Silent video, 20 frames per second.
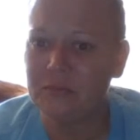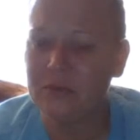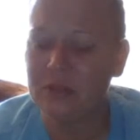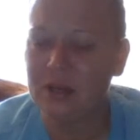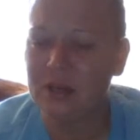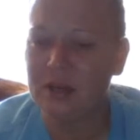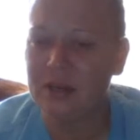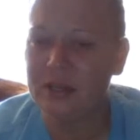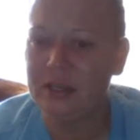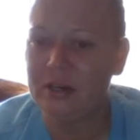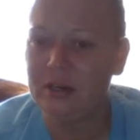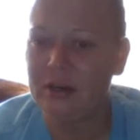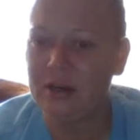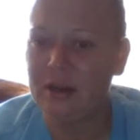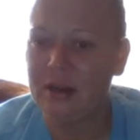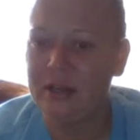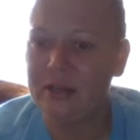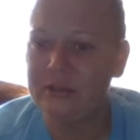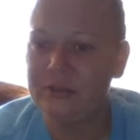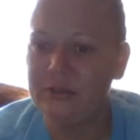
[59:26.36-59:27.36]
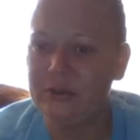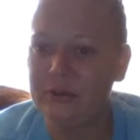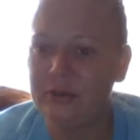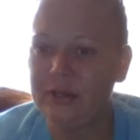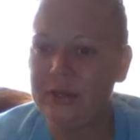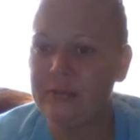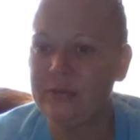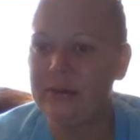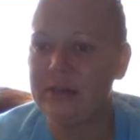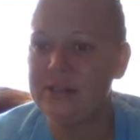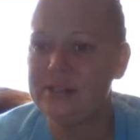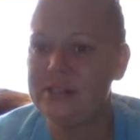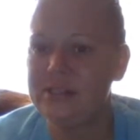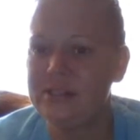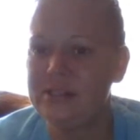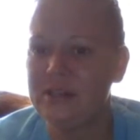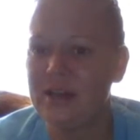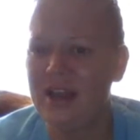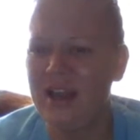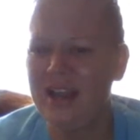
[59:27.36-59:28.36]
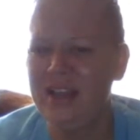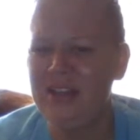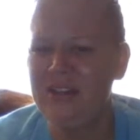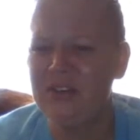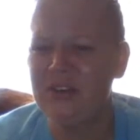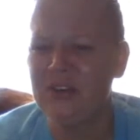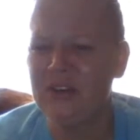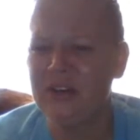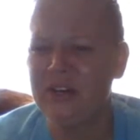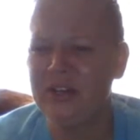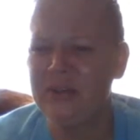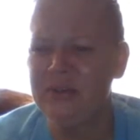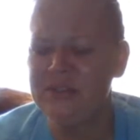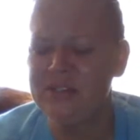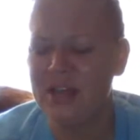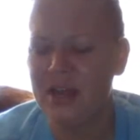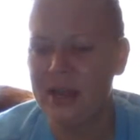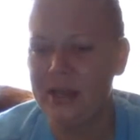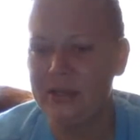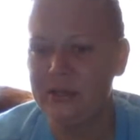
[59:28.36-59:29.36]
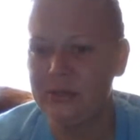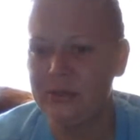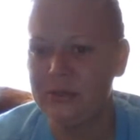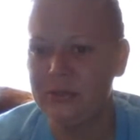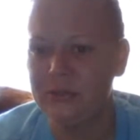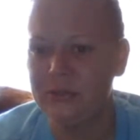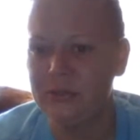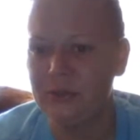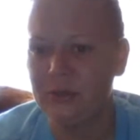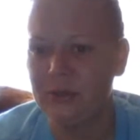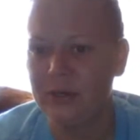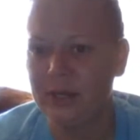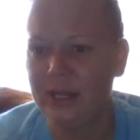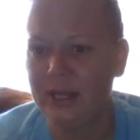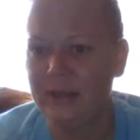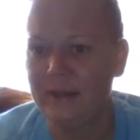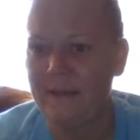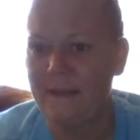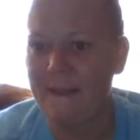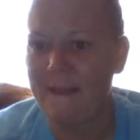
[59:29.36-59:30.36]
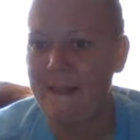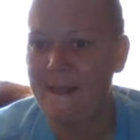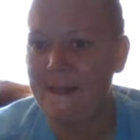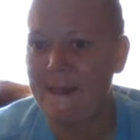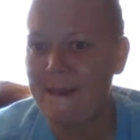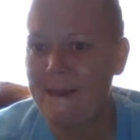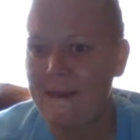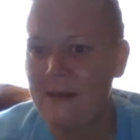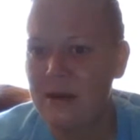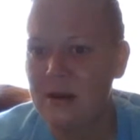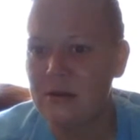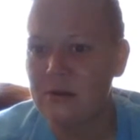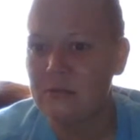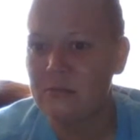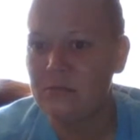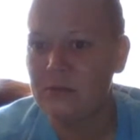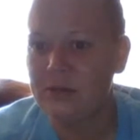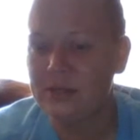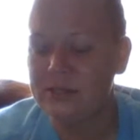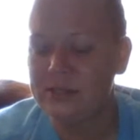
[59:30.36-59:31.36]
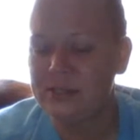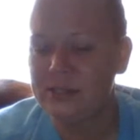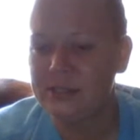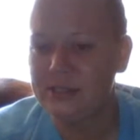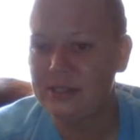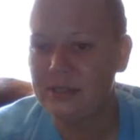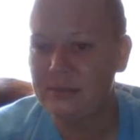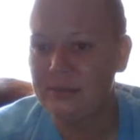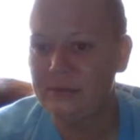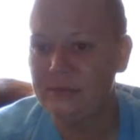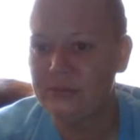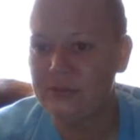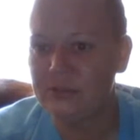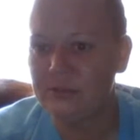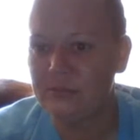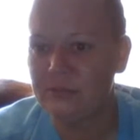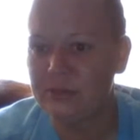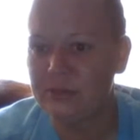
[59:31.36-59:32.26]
I hear Ian Dury when I see Ian Dury. Who's Ian Dury? When I see Sammy for some